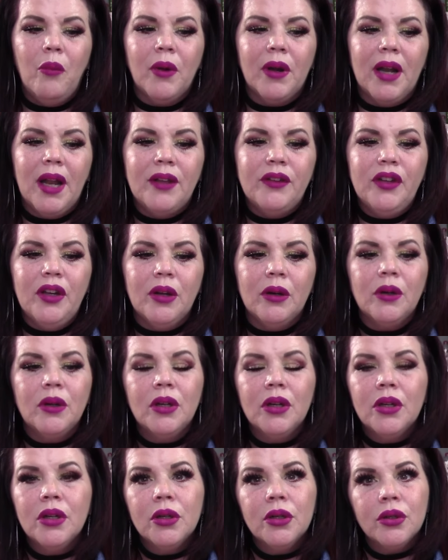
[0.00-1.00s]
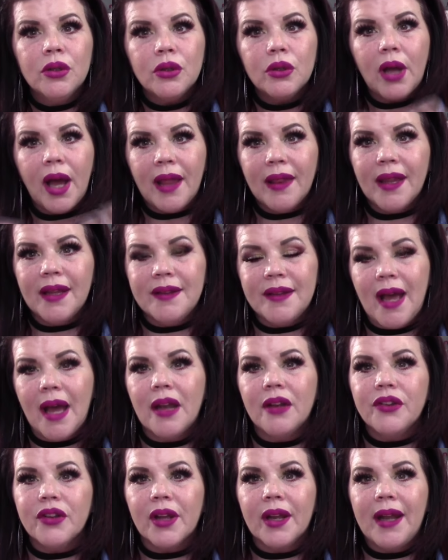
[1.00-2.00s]
What did I do? I laid
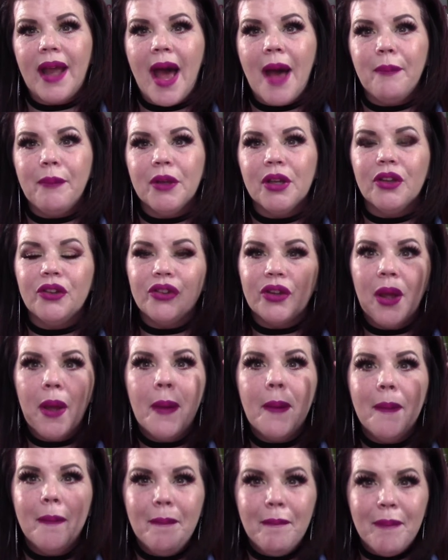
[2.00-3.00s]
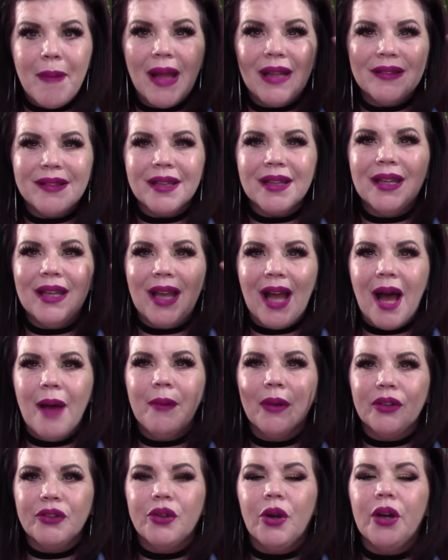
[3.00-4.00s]
down and took a nap because mentally
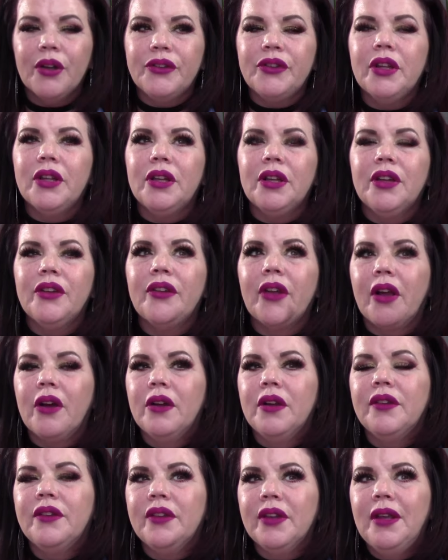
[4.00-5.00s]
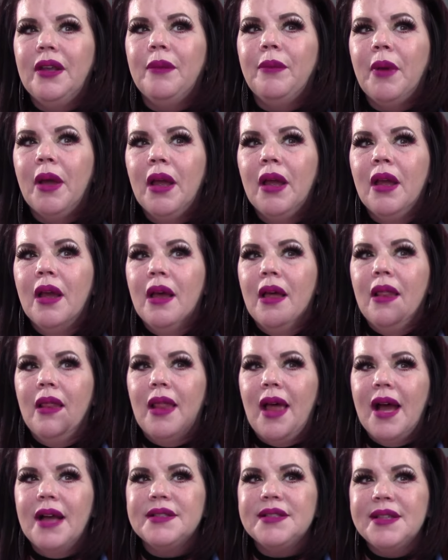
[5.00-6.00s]
I'm exhausted because I couldn't sleep
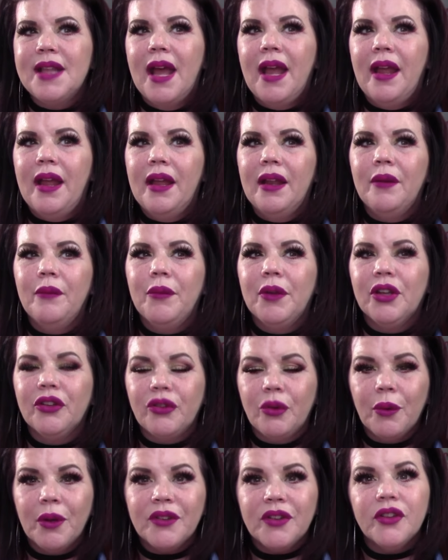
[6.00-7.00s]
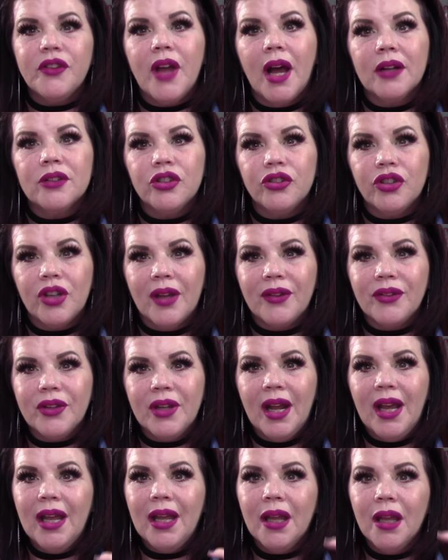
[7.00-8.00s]
last night because I went to doctors
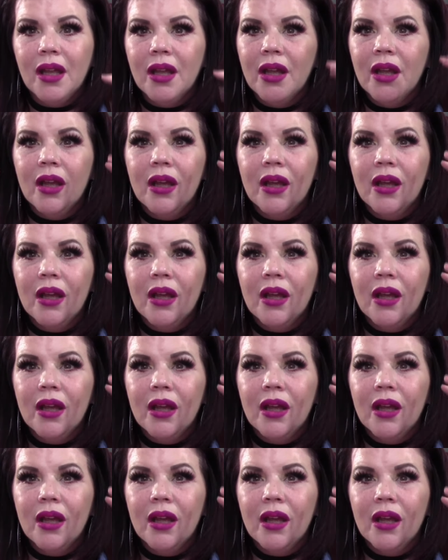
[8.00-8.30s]
yesterday.